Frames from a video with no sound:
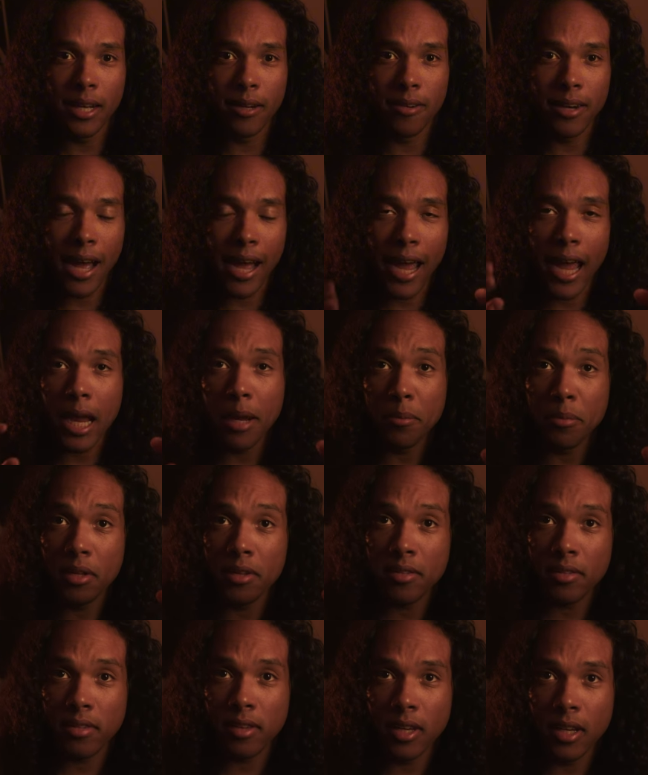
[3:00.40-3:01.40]
not
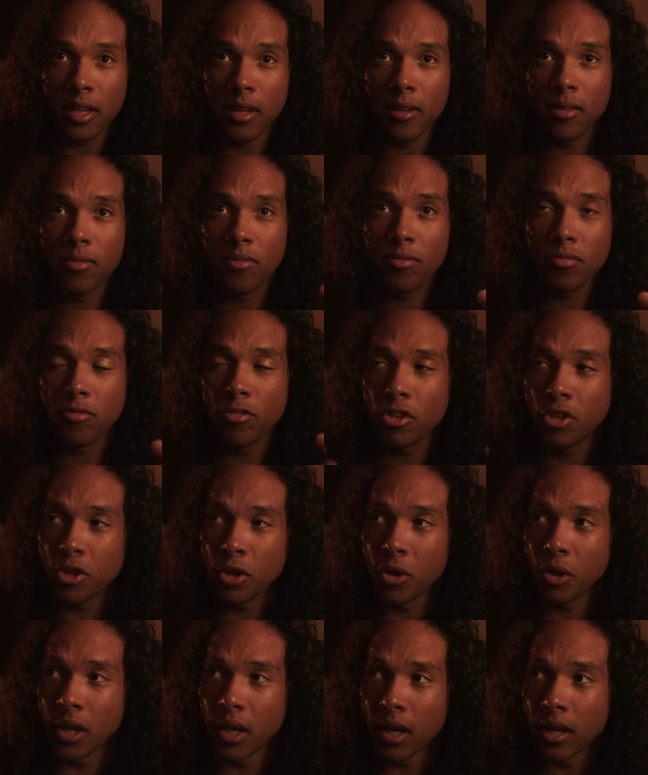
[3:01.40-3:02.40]
aimlessly
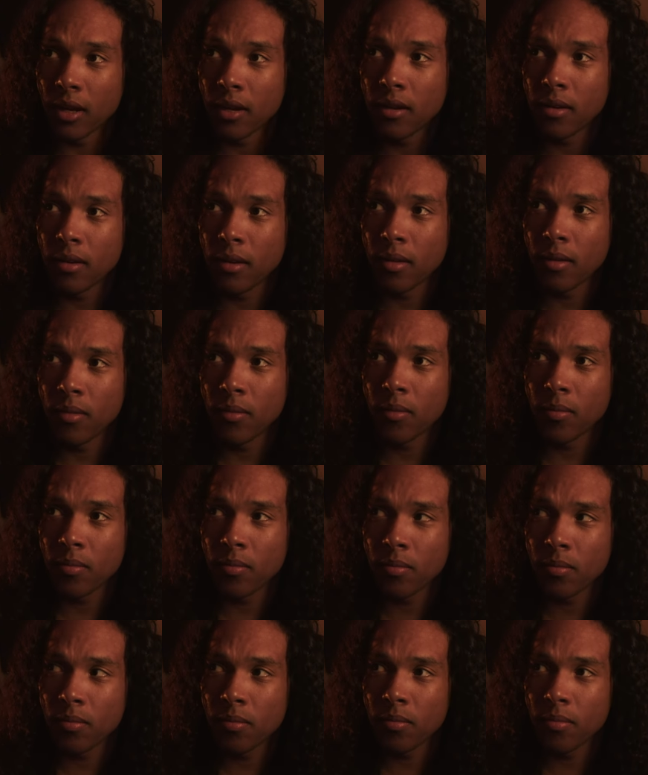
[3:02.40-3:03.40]
shooting,
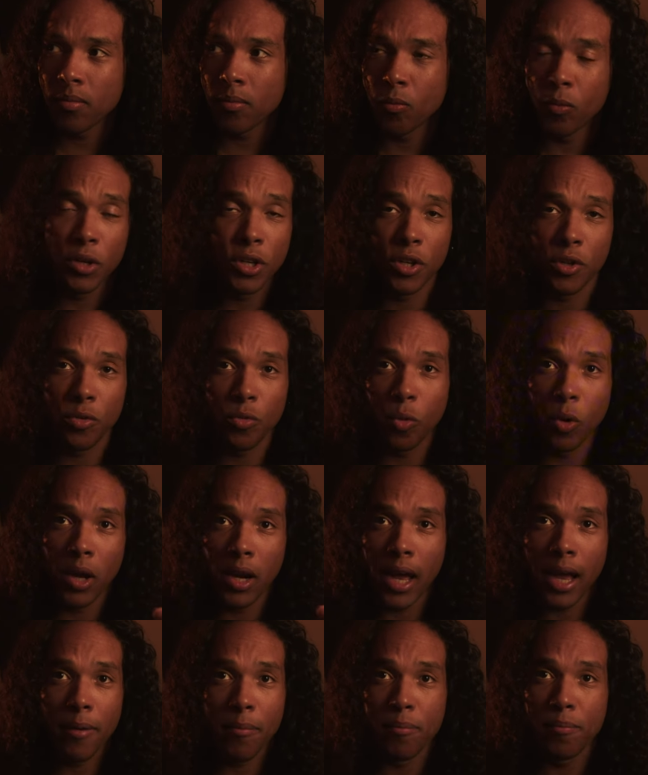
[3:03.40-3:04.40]
which is
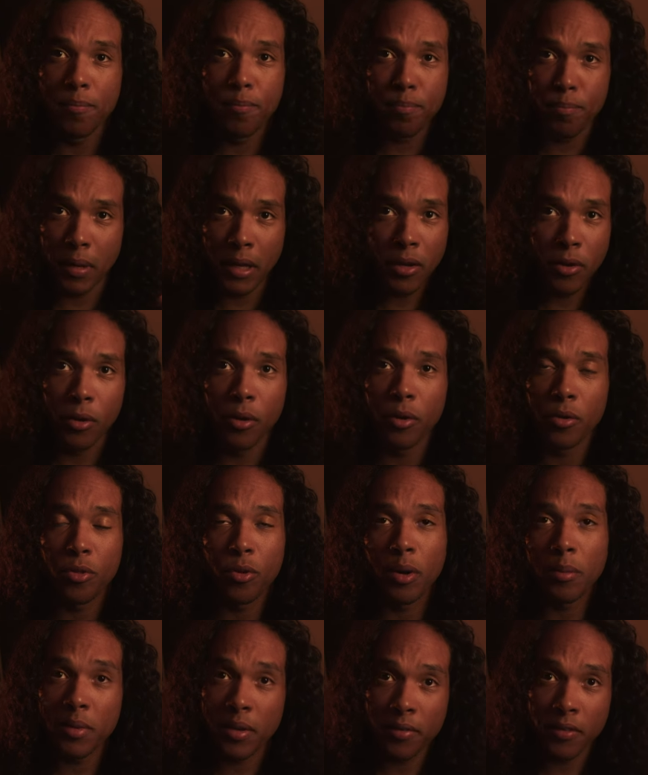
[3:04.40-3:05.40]
what I've been doing
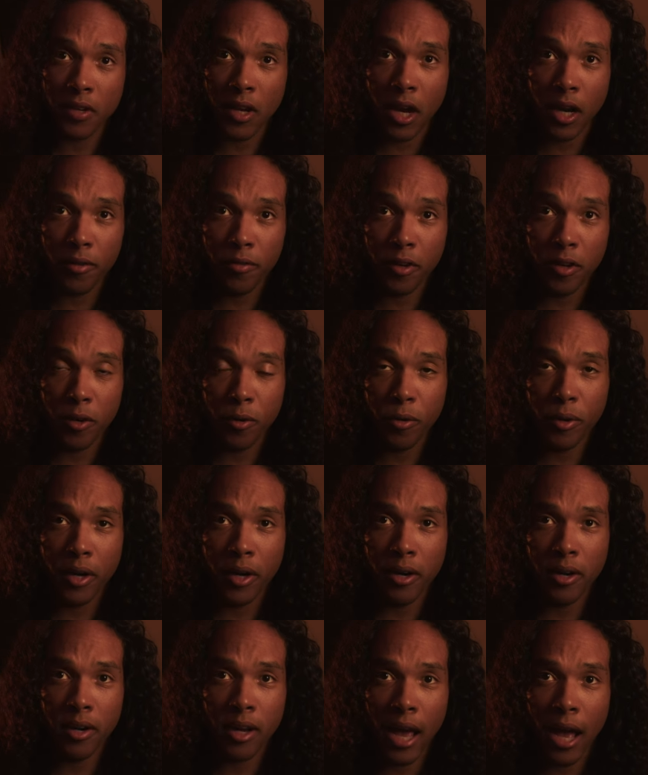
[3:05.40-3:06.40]
throughout my photography
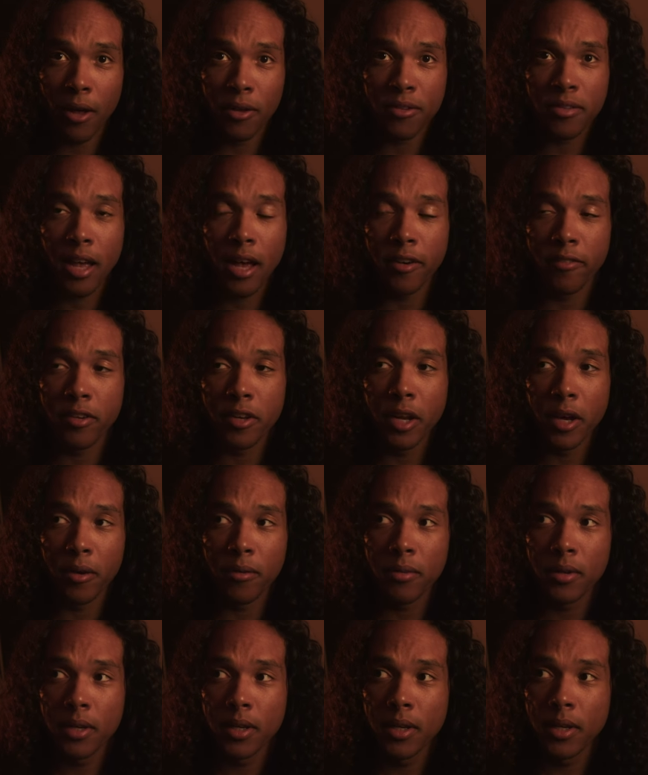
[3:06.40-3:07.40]
career, outside of, you
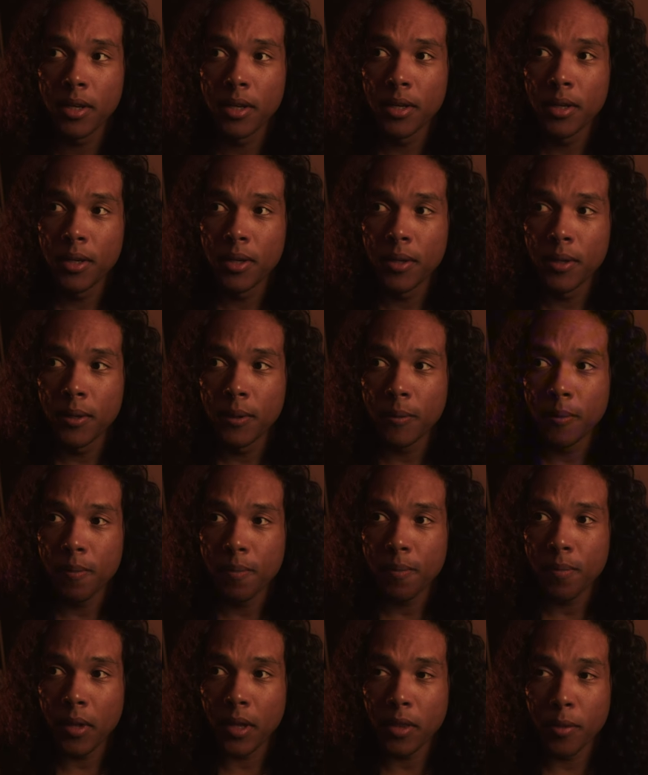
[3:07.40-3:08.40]
know,
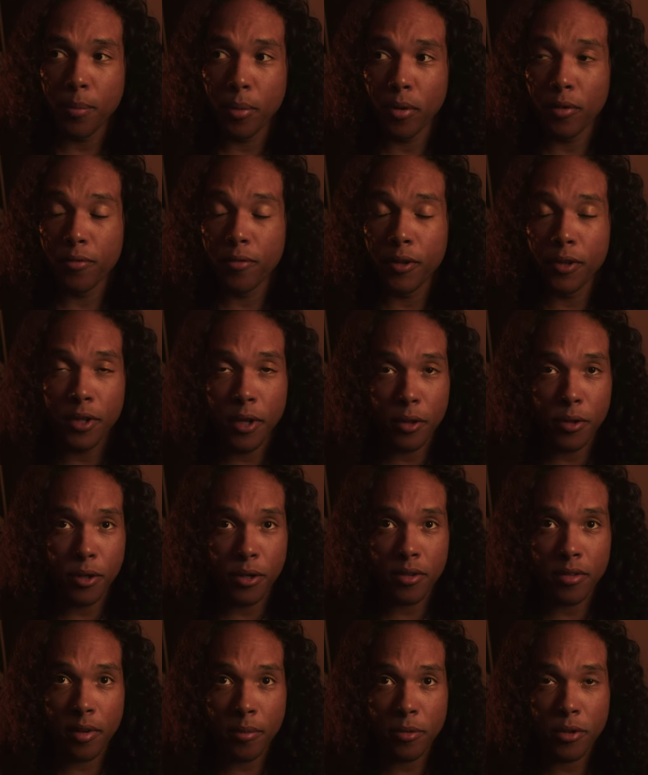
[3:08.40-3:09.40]
the portfolio
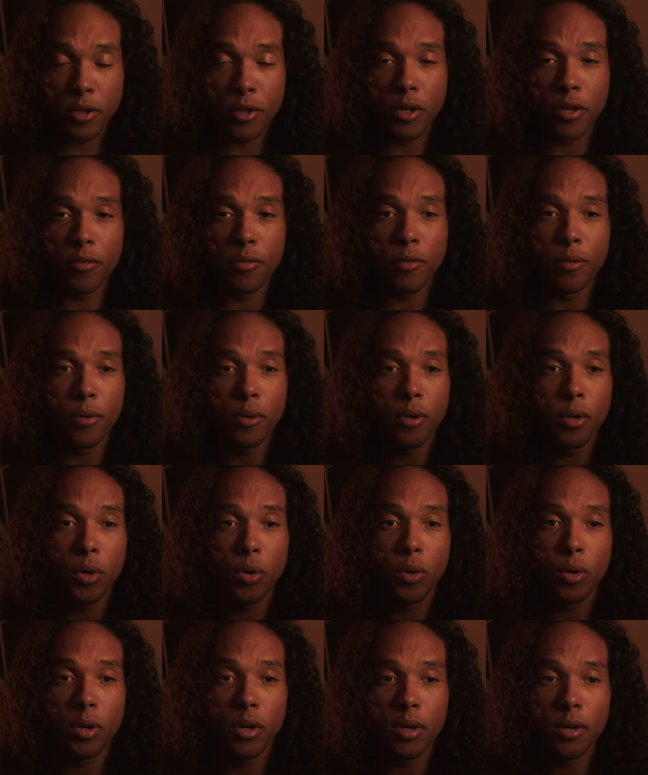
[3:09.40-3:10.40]
looks I'm shooting for,
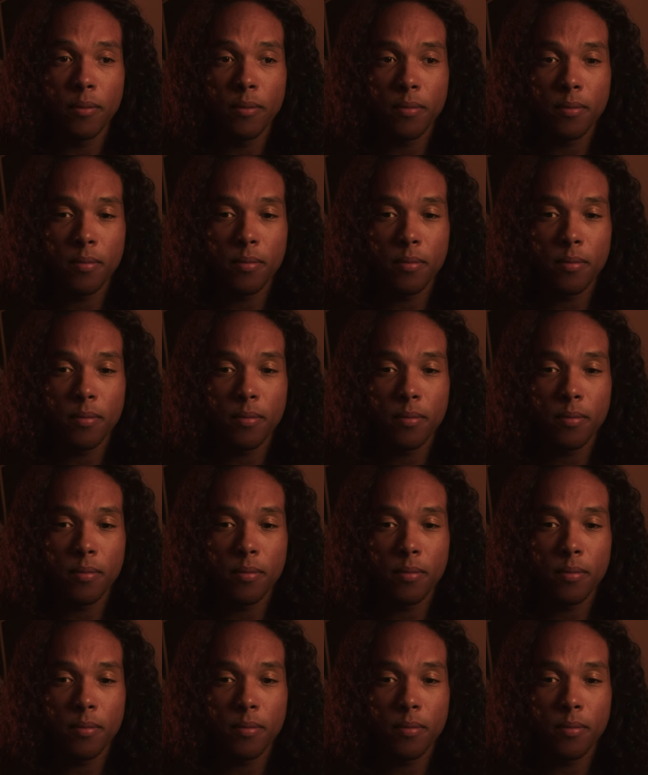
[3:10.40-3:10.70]
or